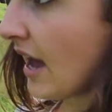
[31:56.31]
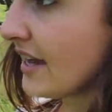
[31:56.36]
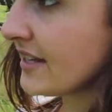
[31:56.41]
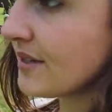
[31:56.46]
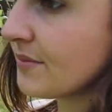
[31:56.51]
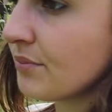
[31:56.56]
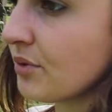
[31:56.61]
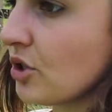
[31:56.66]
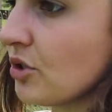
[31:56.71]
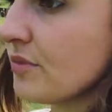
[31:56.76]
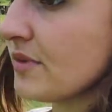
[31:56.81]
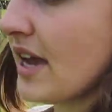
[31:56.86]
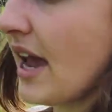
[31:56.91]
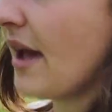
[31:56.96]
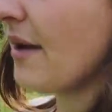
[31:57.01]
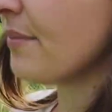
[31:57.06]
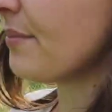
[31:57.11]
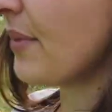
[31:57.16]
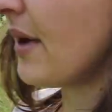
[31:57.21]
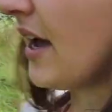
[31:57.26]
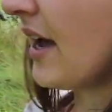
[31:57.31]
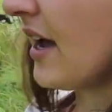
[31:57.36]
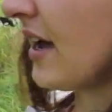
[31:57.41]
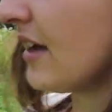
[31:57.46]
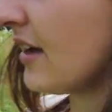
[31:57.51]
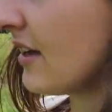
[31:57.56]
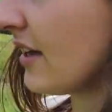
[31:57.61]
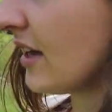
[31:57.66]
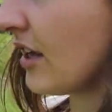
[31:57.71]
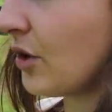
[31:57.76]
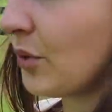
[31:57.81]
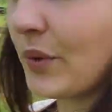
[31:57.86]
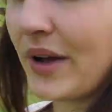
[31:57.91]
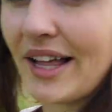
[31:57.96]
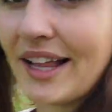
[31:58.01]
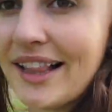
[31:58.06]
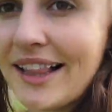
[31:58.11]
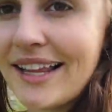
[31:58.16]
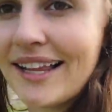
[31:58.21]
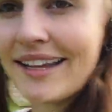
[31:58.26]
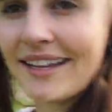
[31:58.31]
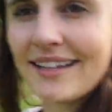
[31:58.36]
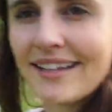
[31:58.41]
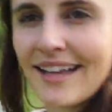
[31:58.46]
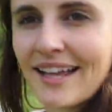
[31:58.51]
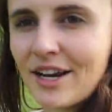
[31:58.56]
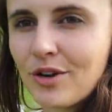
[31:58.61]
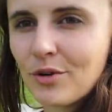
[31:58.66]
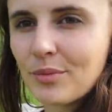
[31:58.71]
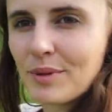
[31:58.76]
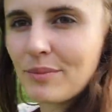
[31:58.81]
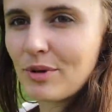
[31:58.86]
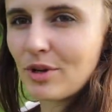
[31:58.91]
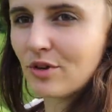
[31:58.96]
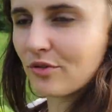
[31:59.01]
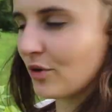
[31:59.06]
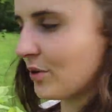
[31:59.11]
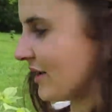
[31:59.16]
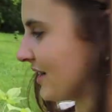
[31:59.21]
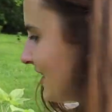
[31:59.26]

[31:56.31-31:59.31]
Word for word: hasn't bloomed yet, but it will, and it will be beautiful